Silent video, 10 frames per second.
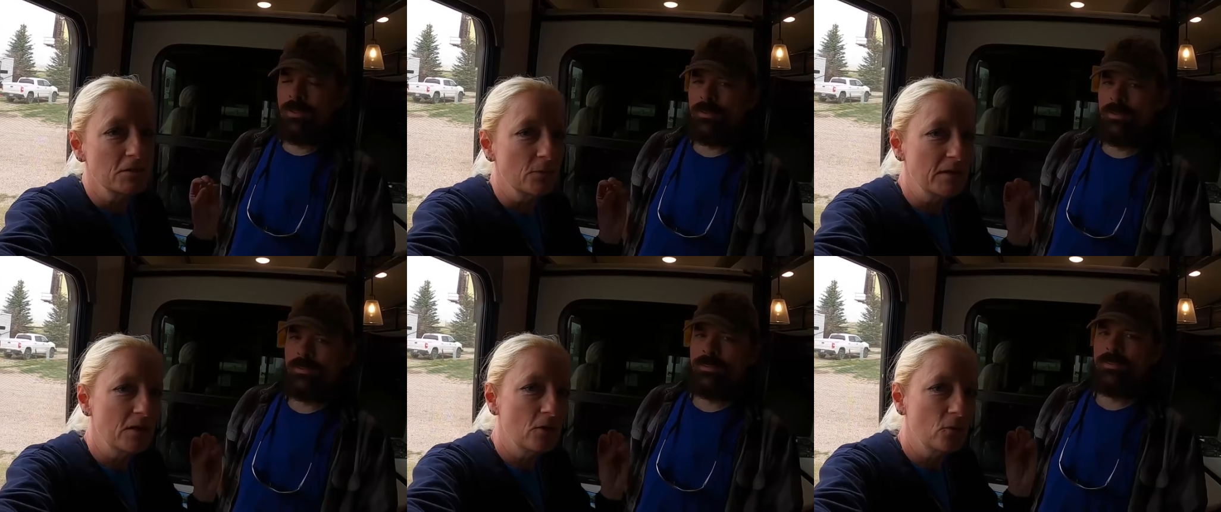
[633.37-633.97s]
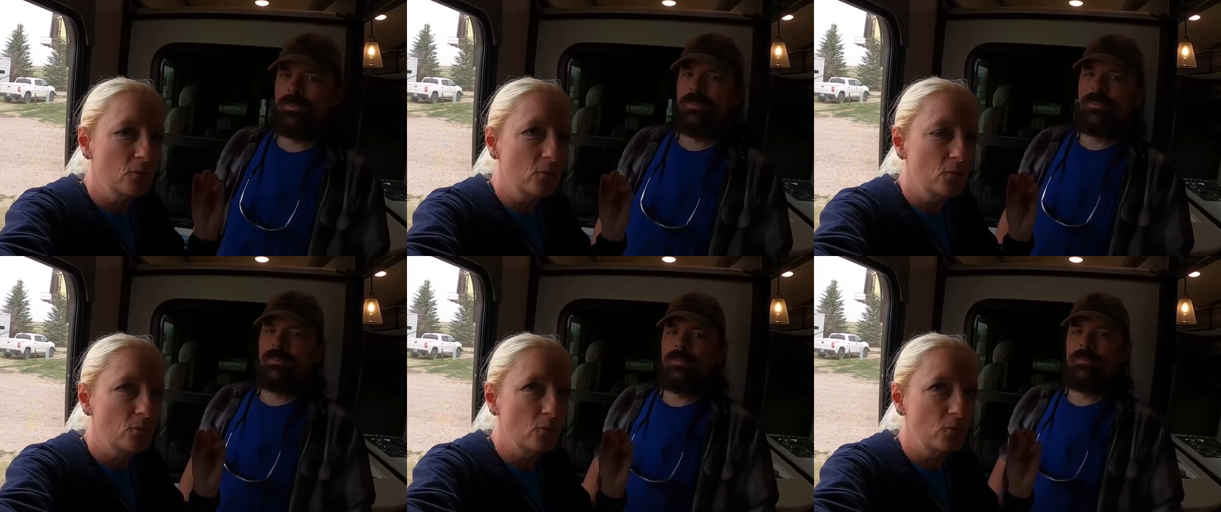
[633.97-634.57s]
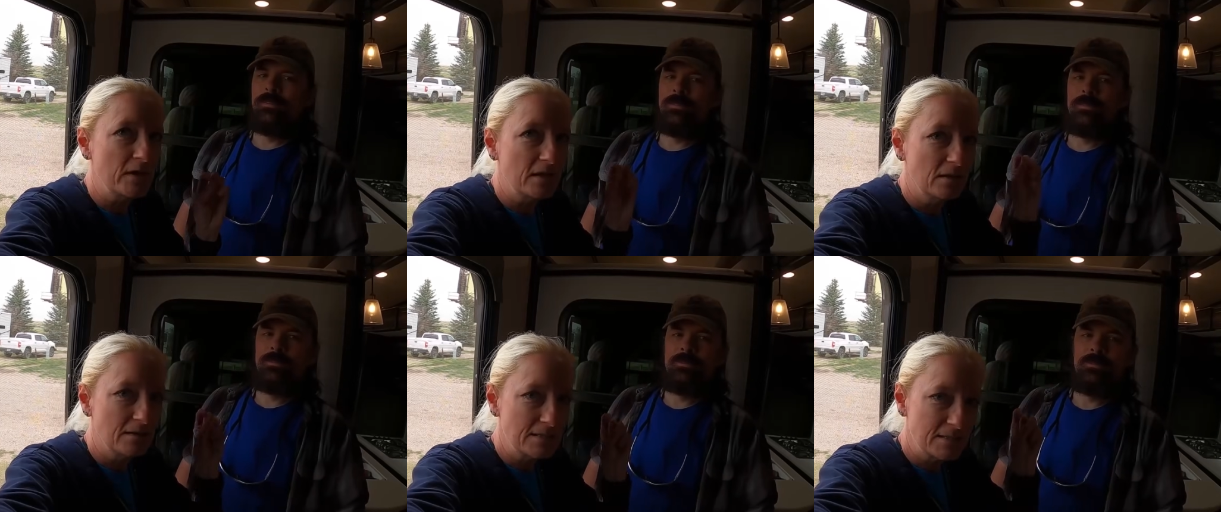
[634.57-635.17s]
Speaker 1: So we know we could
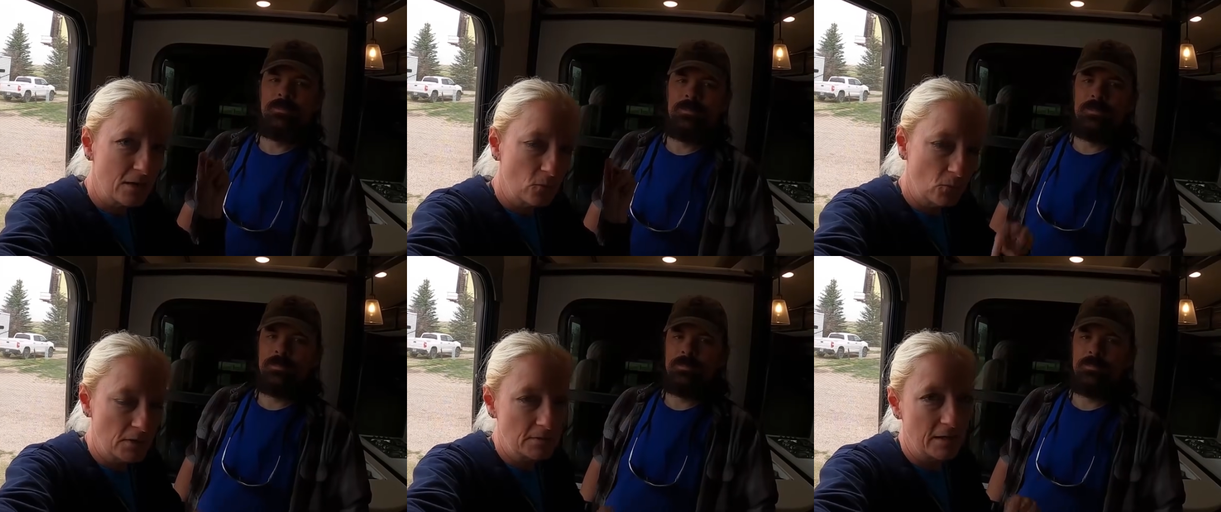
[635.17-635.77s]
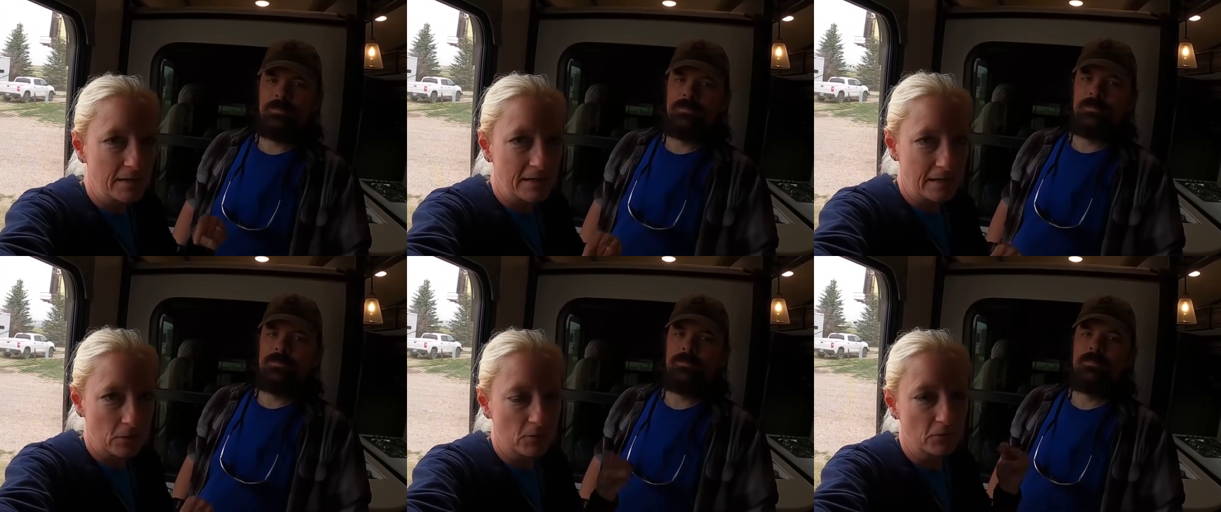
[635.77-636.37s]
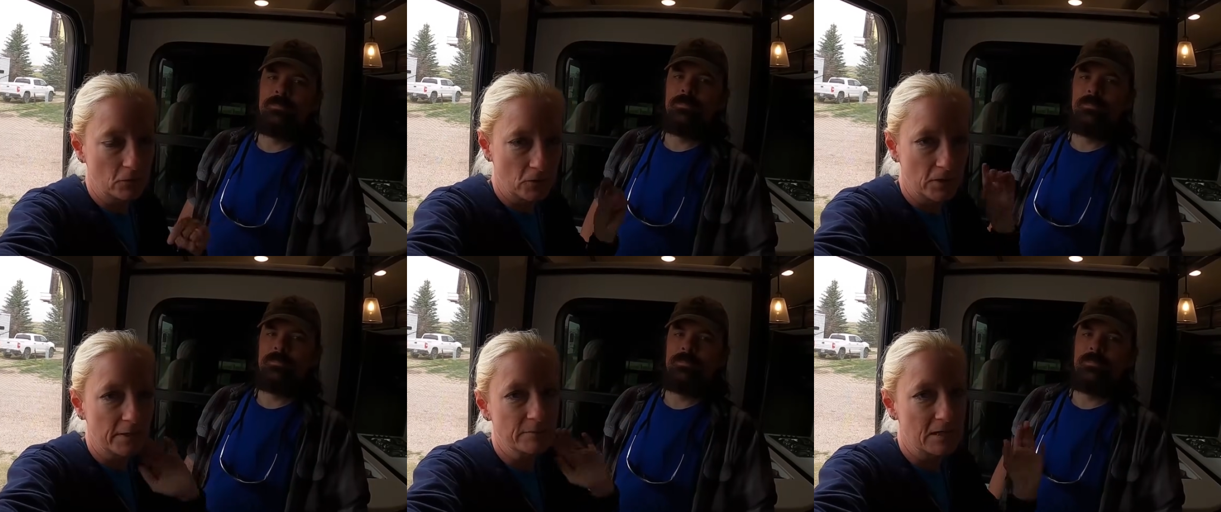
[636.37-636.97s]
at least get one night here with full
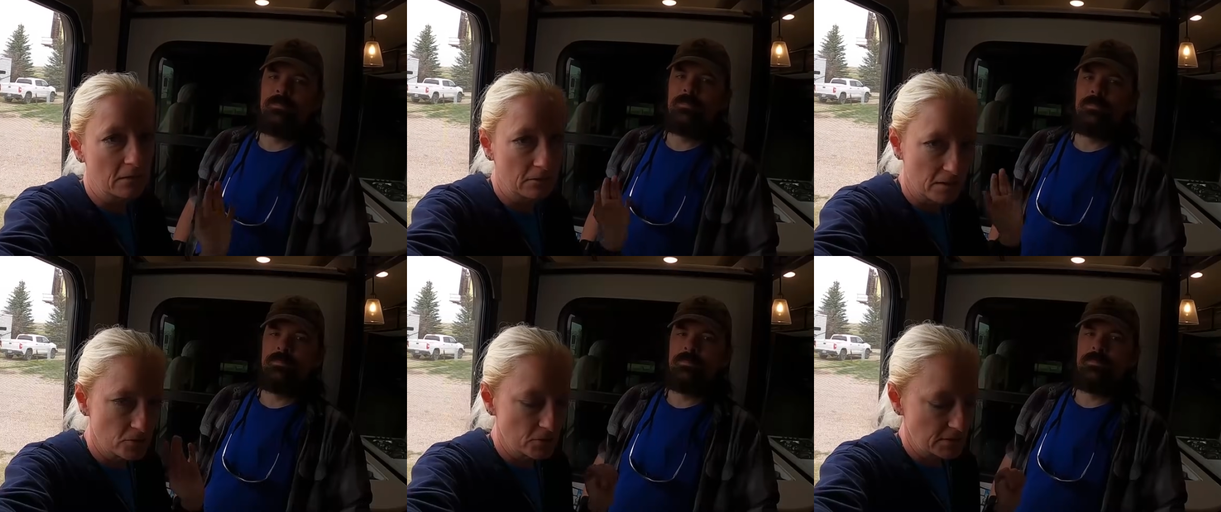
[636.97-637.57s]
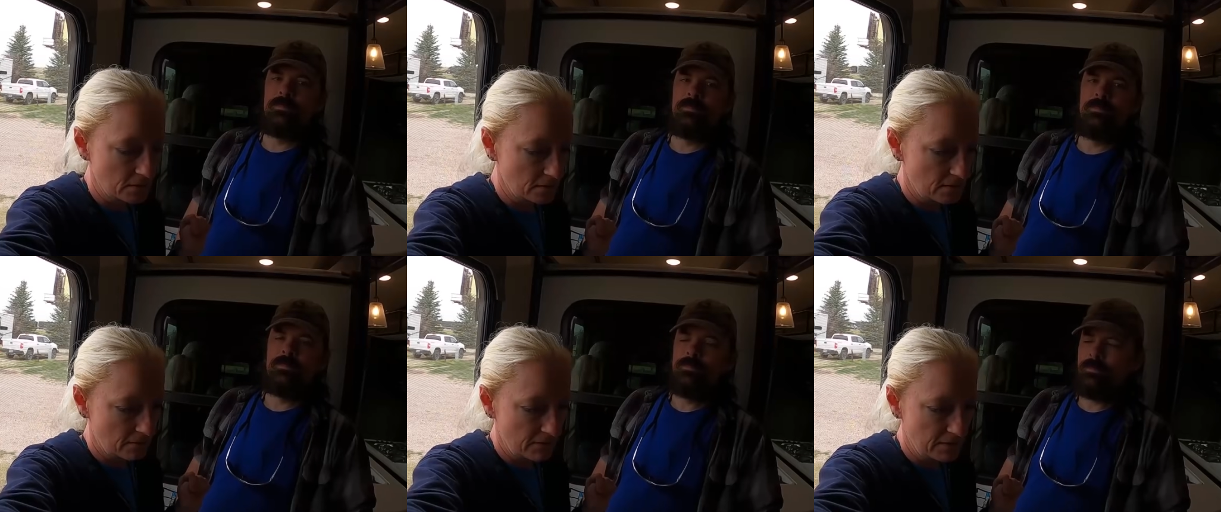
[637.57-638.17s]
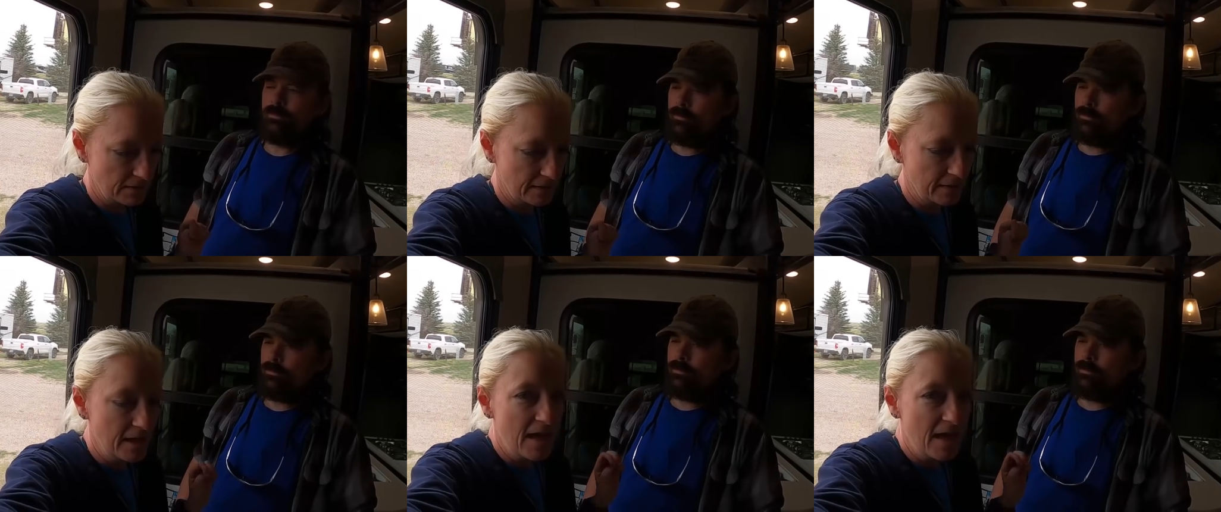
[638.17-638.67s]
hookups, get our laundry done and everything.